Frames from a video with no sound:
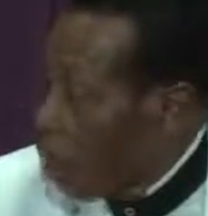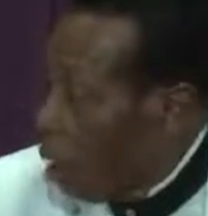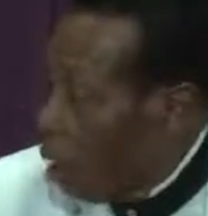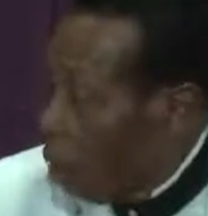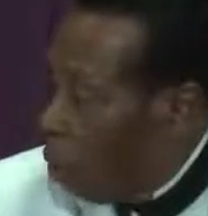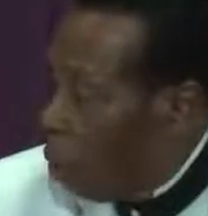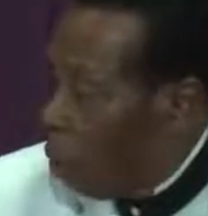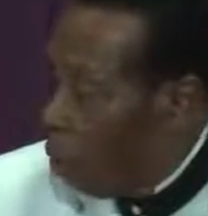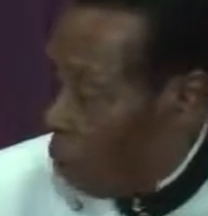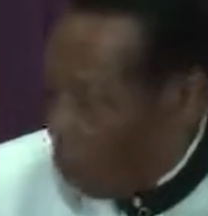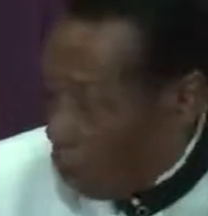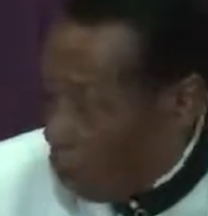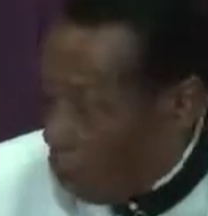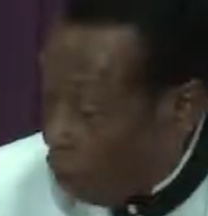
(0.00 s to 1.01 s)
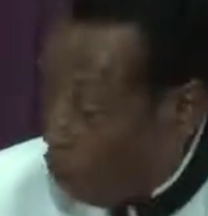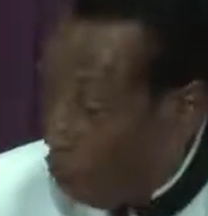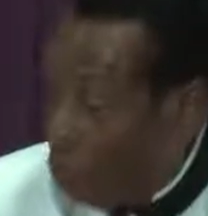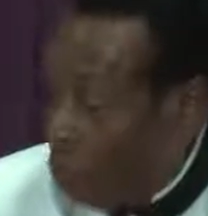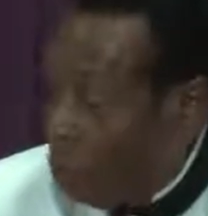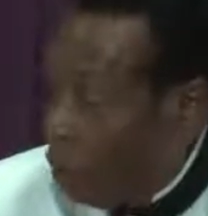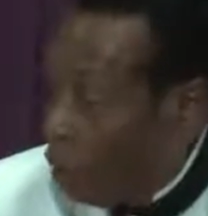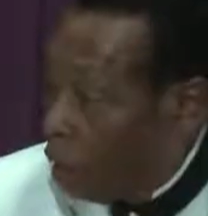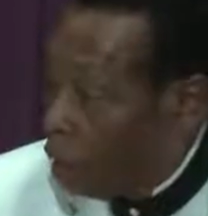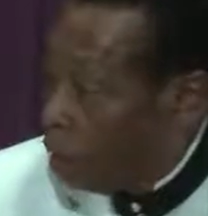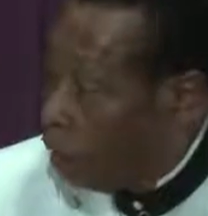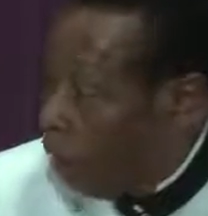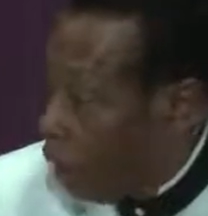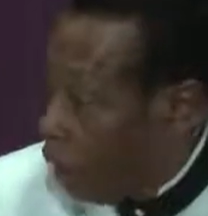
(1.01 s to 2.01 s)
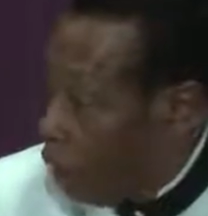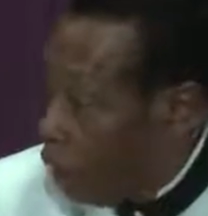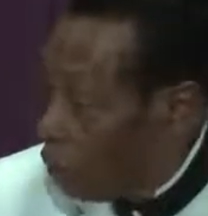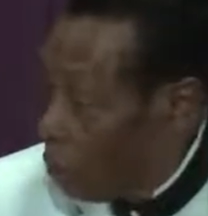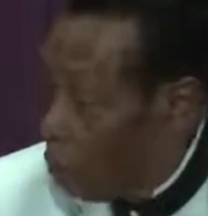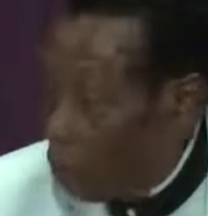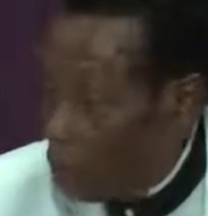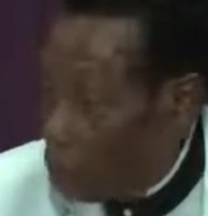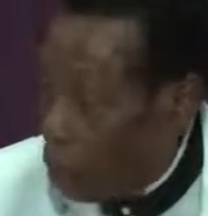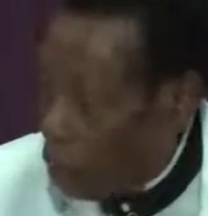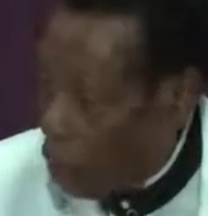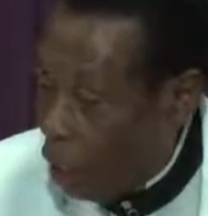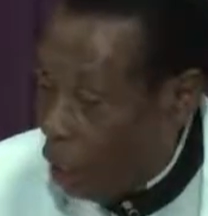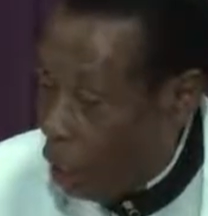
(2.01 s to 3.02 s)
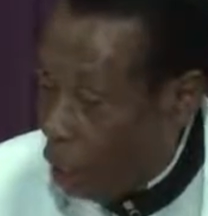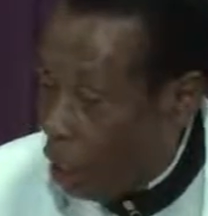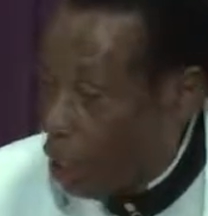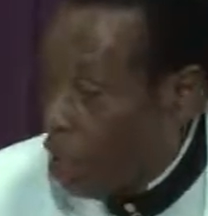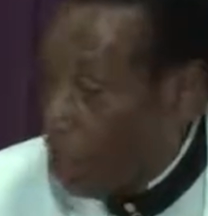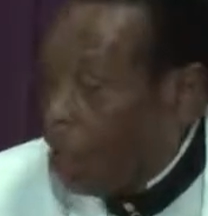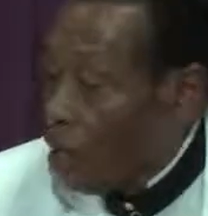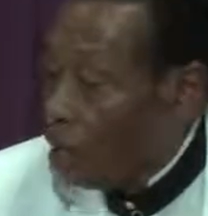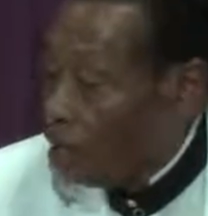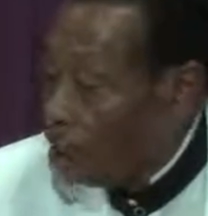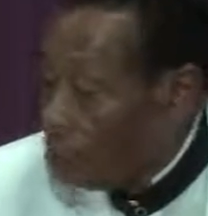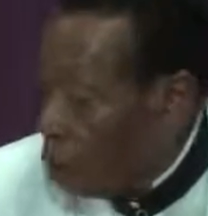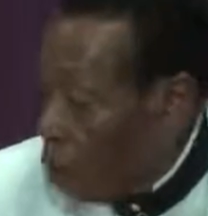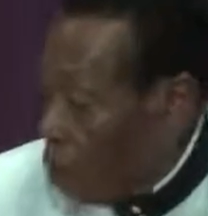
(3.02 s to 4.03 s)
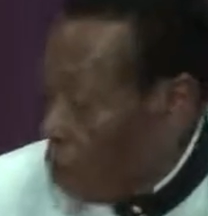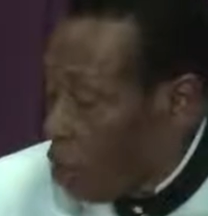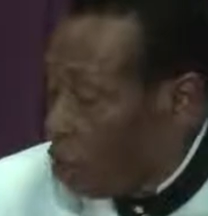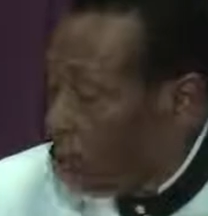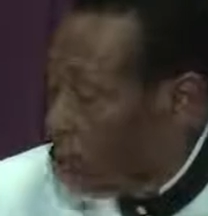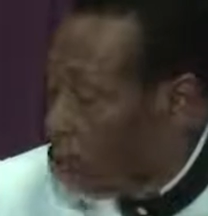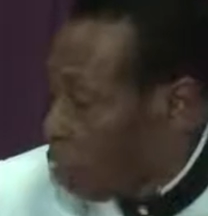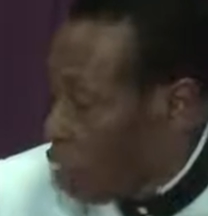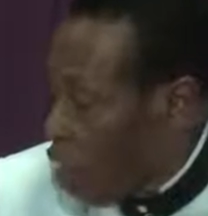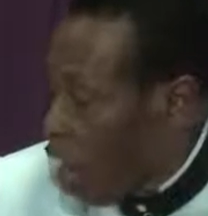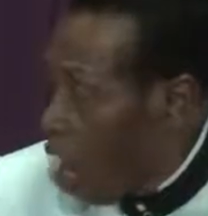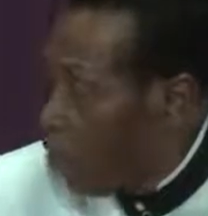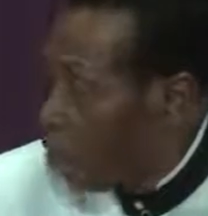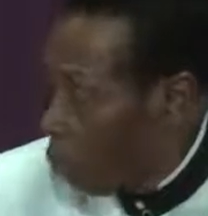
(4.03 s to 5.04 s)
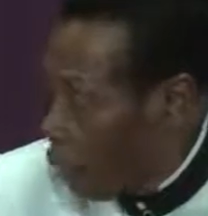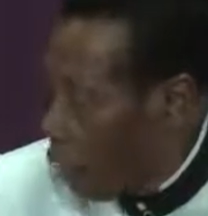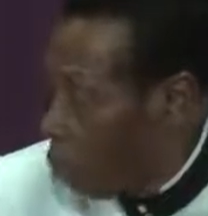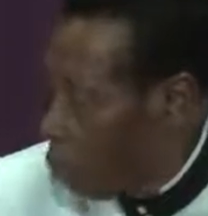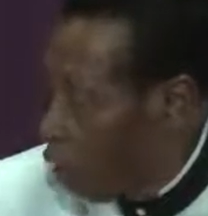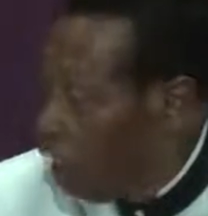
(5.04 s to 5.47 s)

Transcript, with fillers: you are okay, if you are working talent or you are doing anything, don't be afraid.